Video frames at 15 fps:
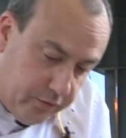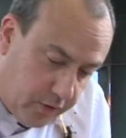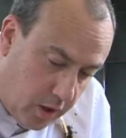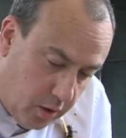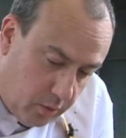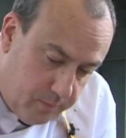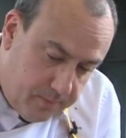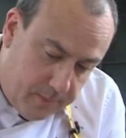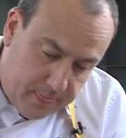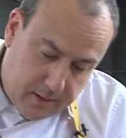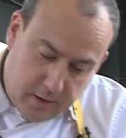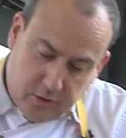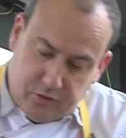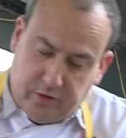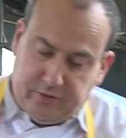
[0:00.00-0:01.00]
So,
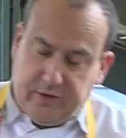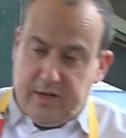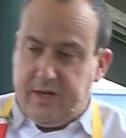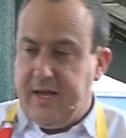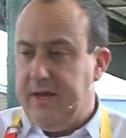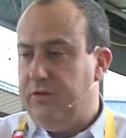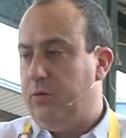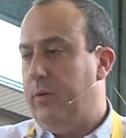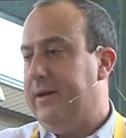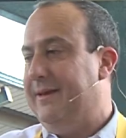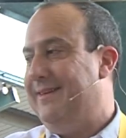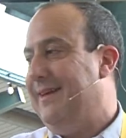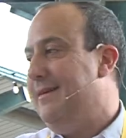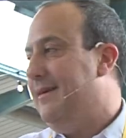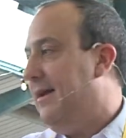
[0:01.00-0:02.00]
just in case we
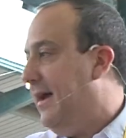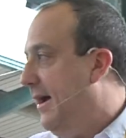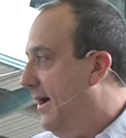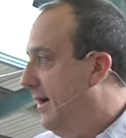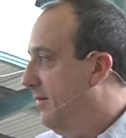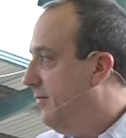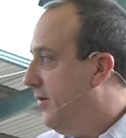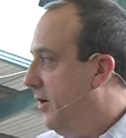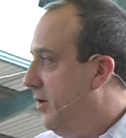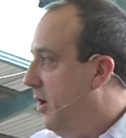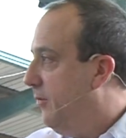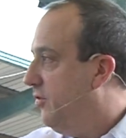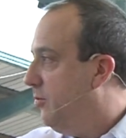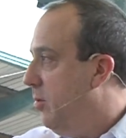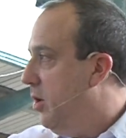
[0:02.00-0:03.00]
didn't have
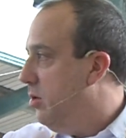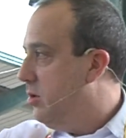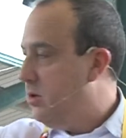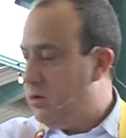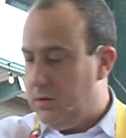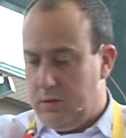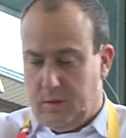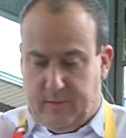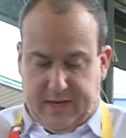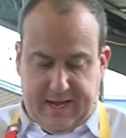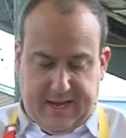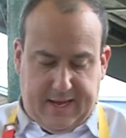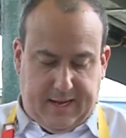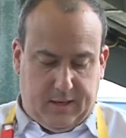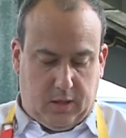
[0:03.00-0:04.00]
enough smoke, I'm
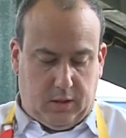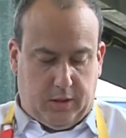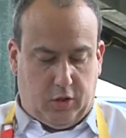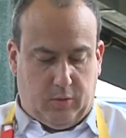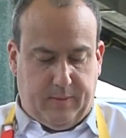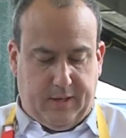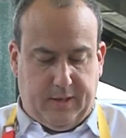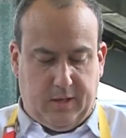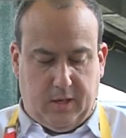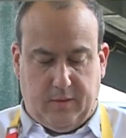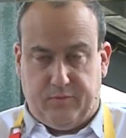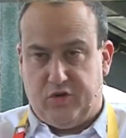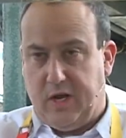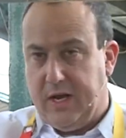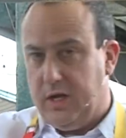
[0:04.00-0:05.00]
gonna add a little bit
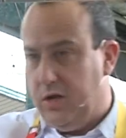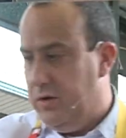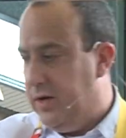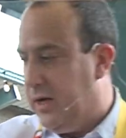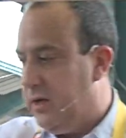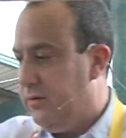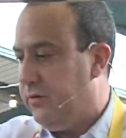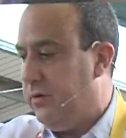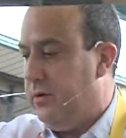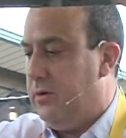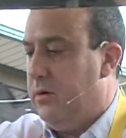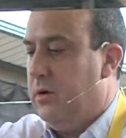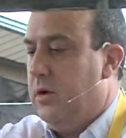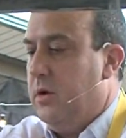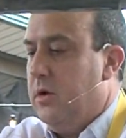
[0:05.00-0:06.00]
of J.Q.
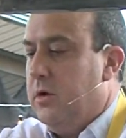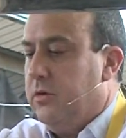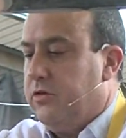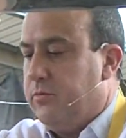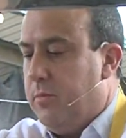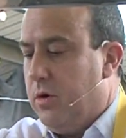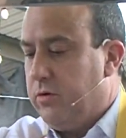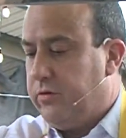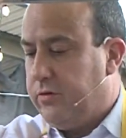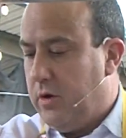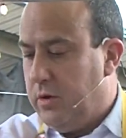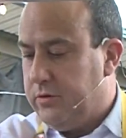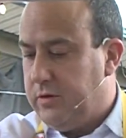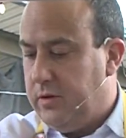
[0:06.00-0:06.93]
Dickinson smoked salt